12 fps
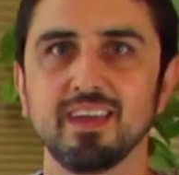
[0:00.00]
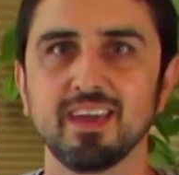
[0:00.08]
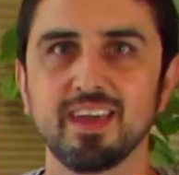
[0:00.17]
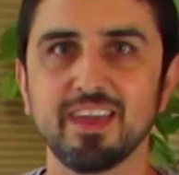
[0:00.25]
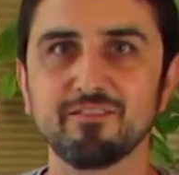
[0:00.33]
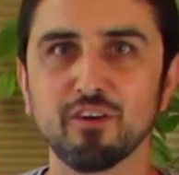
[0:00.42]

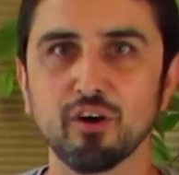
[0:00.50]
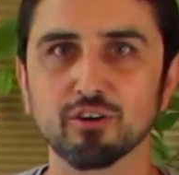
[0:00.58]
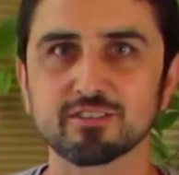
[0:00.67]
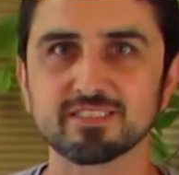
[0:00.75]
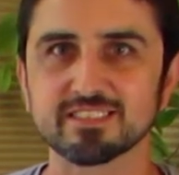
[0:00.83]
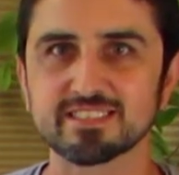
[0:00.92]
Hey
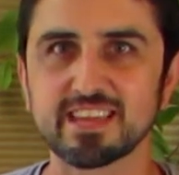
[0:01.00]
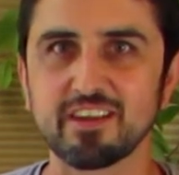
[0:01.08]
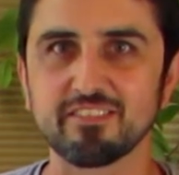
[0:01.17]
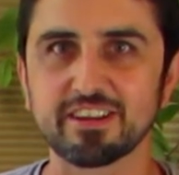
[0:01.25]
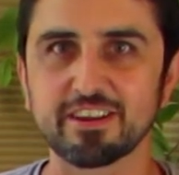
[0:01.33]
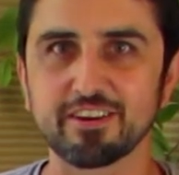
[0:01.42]
folks, it's
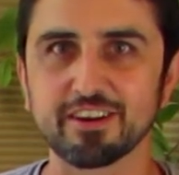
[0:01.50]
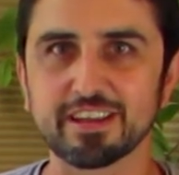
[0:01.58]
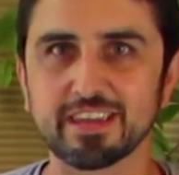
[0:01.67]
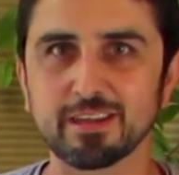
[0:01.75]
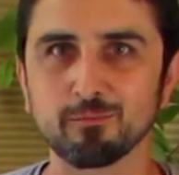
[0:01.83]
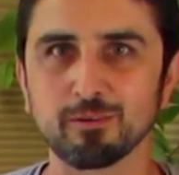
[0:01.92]
Kevin here
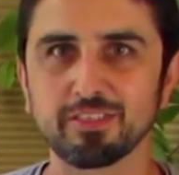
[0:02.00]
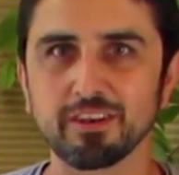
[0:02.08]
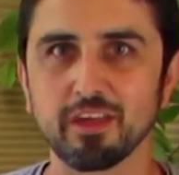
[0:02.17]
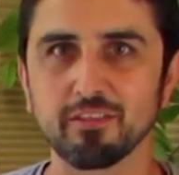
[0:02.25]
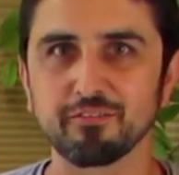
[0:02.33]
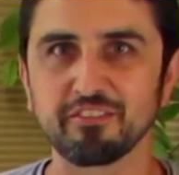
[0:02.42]
again with
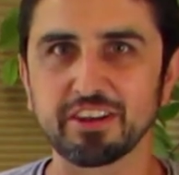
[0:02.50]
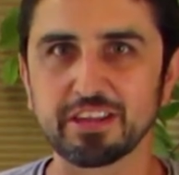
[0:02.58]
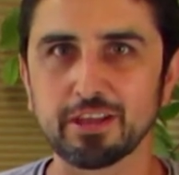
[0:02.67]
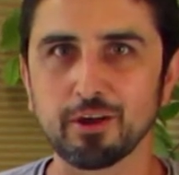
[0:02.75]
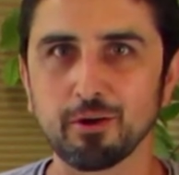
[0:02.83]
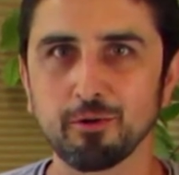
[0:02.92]
another
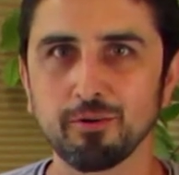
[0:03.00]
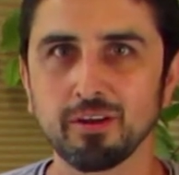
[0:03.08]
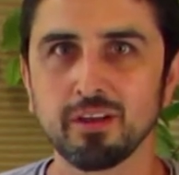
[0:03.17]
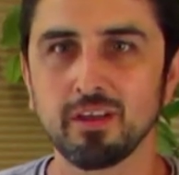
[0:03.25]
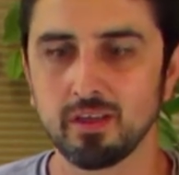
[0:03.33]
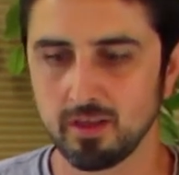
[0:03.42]
video.
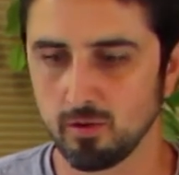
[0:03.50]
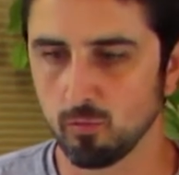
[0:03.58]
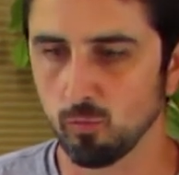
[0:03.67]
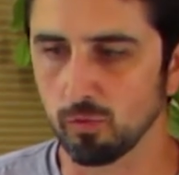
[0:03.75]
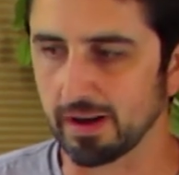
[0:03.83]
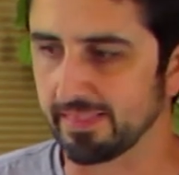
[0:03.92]

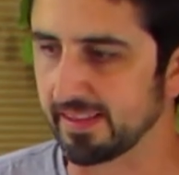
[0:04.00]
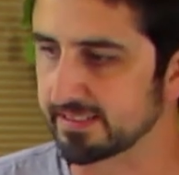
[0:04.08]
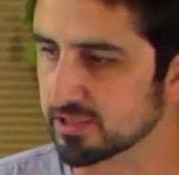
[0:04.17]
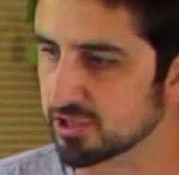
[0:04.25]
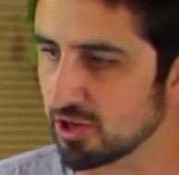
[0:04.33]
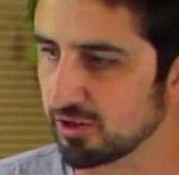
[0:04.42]
What I'd like
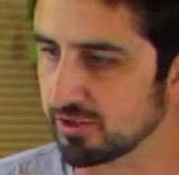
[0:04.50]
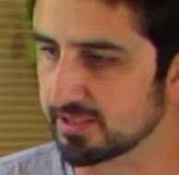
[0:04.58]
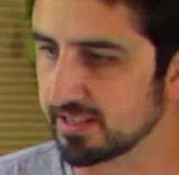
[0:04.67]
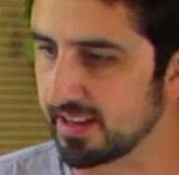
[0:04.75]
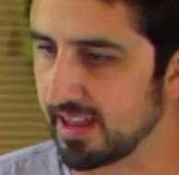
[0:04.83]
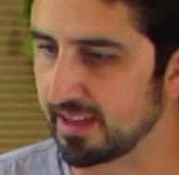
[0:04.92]
to show you
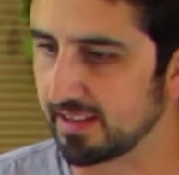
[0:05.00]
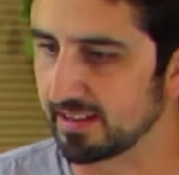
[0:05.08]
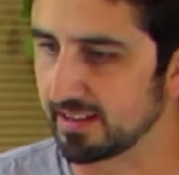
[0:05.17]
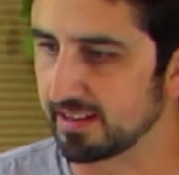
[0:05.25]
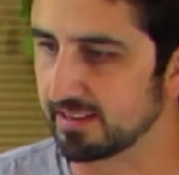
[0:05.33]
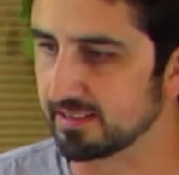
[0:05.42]

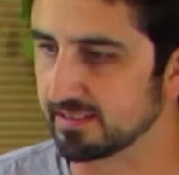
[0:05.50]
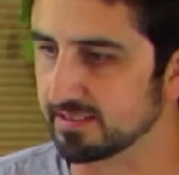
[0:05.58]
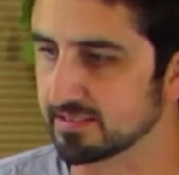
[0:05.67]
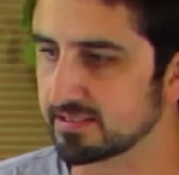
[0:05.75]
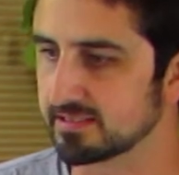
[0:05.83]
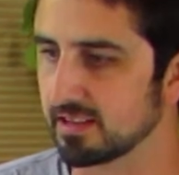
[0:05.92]
today
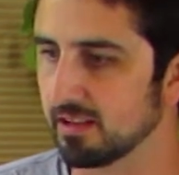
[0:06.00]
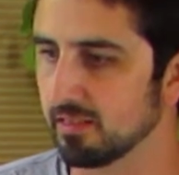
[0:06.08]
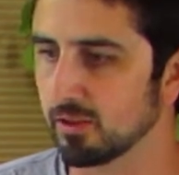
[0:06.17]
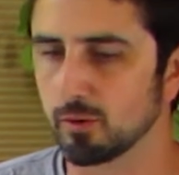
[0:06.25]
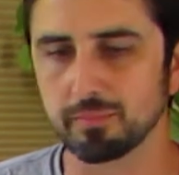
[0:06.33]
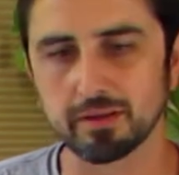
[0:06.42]
is a
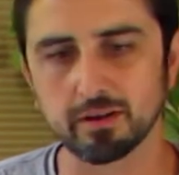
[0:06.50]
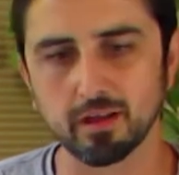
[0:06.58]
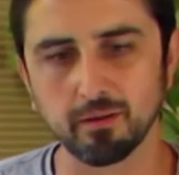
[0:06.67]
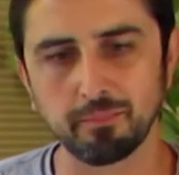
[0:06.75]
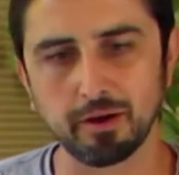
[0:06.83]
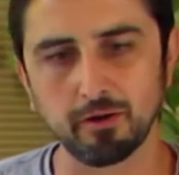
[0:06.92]
little bit
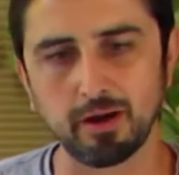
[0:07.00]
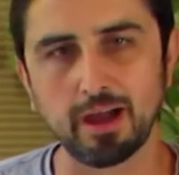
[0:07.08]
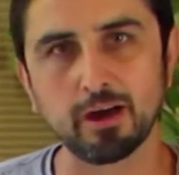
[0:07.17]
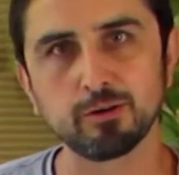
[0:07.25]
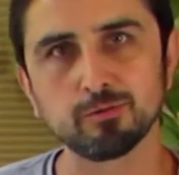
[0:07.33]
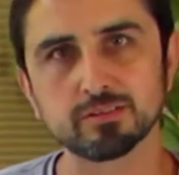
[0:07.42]
about
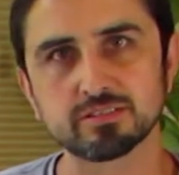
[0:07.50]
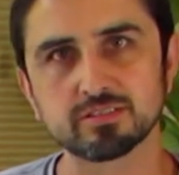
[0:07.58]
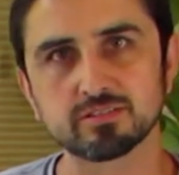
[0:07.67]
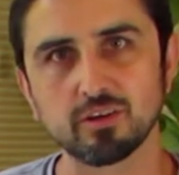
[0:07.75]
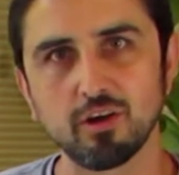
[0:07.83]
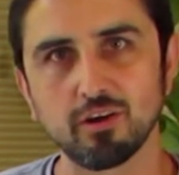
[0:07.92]
how to
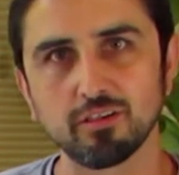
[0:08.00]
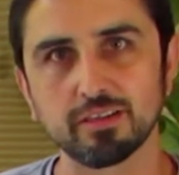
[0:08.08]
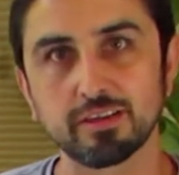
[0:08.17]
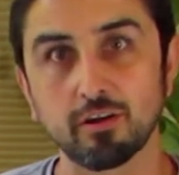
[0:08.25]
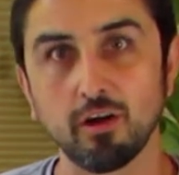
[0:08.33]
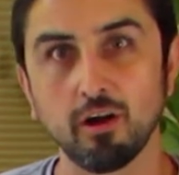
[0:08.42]
install
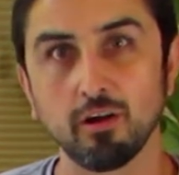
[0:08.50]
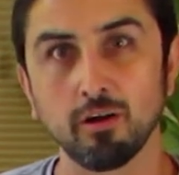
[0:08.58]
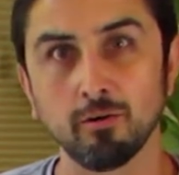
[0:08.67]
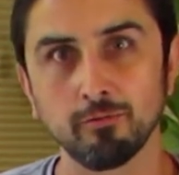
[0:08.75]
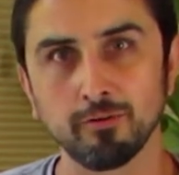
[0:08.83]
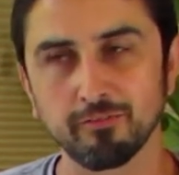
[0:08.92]

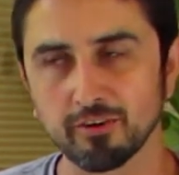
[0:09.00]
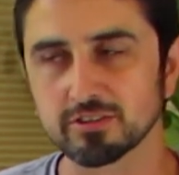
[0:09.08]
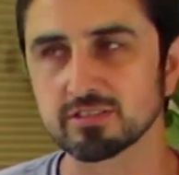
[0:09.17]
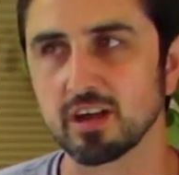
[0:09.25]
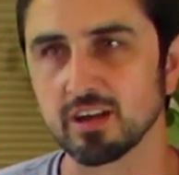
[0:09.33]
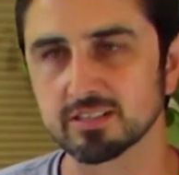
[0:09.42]
a
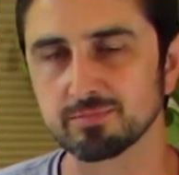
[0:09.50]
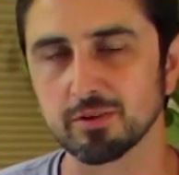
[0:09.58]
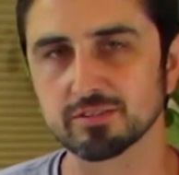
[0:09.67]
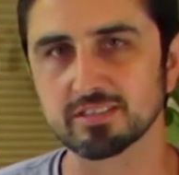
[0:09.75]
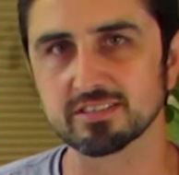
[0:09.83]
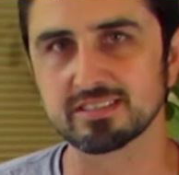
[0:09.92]
reverse
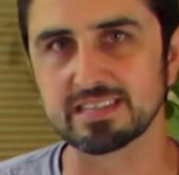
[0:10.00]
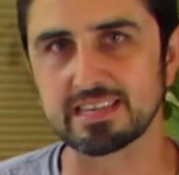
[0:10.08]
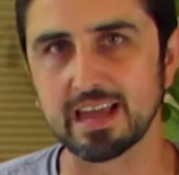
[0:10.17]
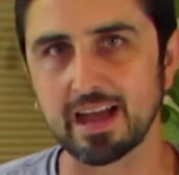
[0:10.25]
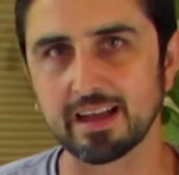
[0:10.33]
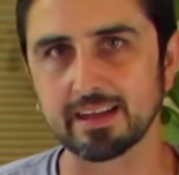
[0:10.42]
osmosis
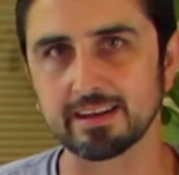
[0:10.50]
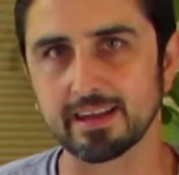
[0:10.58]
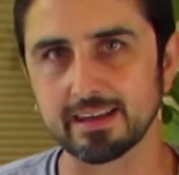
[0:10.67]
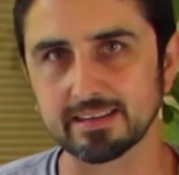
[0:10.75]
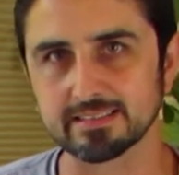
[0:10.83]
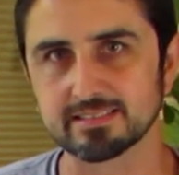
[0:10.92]

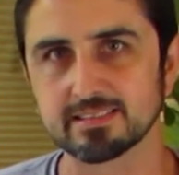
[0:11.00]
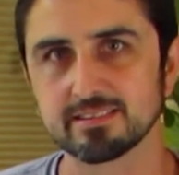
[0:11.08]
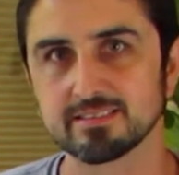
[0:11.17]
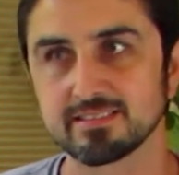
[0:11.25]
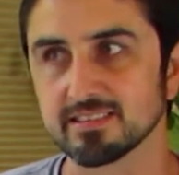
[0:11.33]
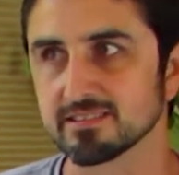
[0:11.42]
deionized
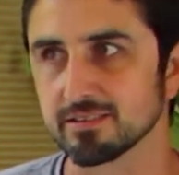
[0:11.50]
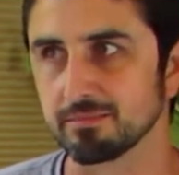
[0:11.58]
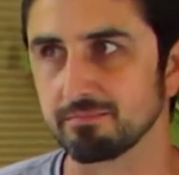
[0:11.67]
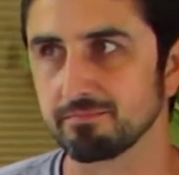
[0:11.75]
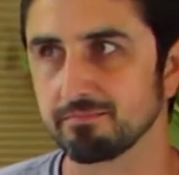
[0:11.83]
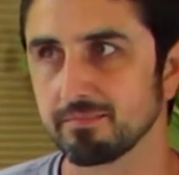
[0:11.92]

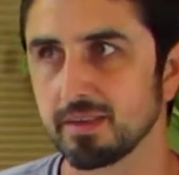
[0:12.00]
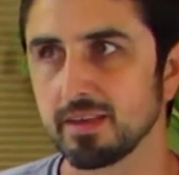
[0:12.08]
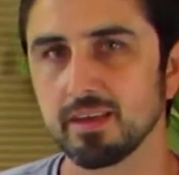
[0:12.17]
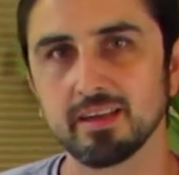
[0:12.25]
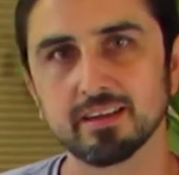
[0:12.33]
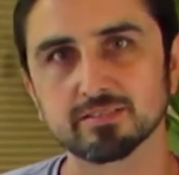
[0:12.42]
system.
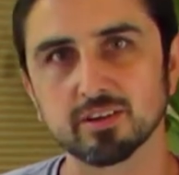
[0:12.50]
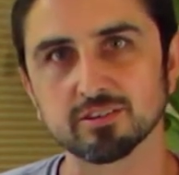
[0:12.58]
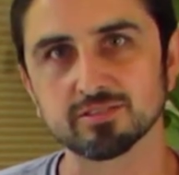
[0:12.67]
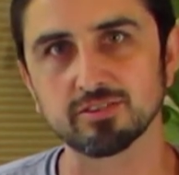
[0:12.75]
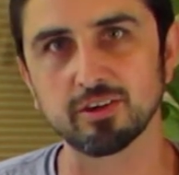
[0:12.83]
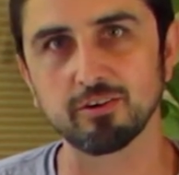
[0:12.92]
It's
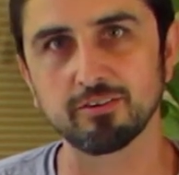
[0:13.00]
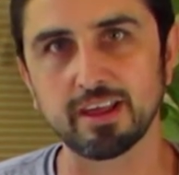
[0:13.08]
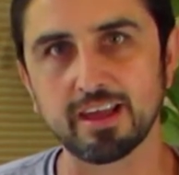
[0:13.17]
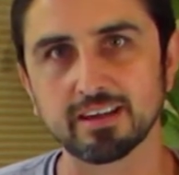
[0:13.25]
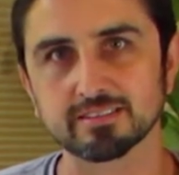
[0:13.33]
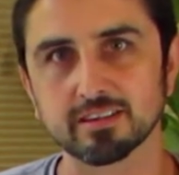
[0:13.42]
also known
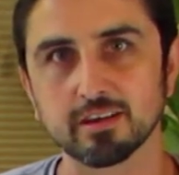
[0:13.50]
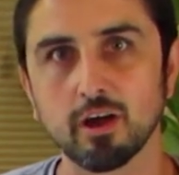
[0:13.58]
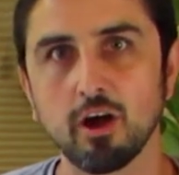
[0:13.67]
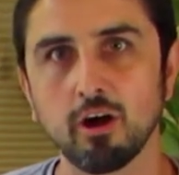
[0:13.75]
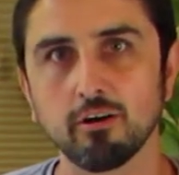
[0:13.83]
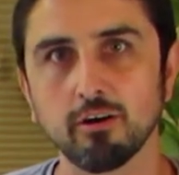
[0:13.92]
as a
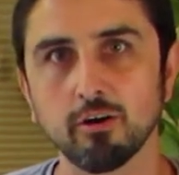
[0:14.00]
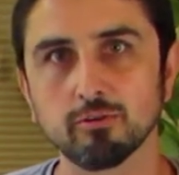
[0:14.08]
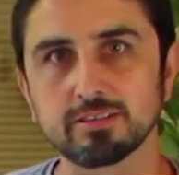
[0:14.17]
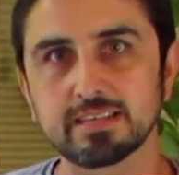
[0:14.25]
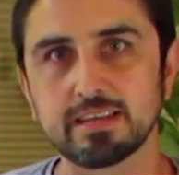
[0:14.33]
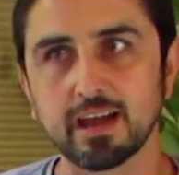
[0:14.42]

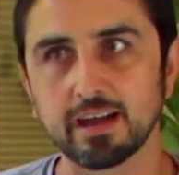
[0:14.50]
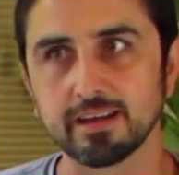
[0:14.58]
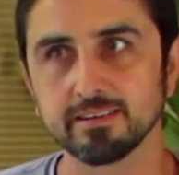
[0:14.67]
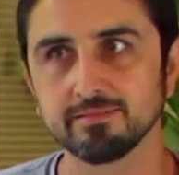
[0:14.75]
RODI,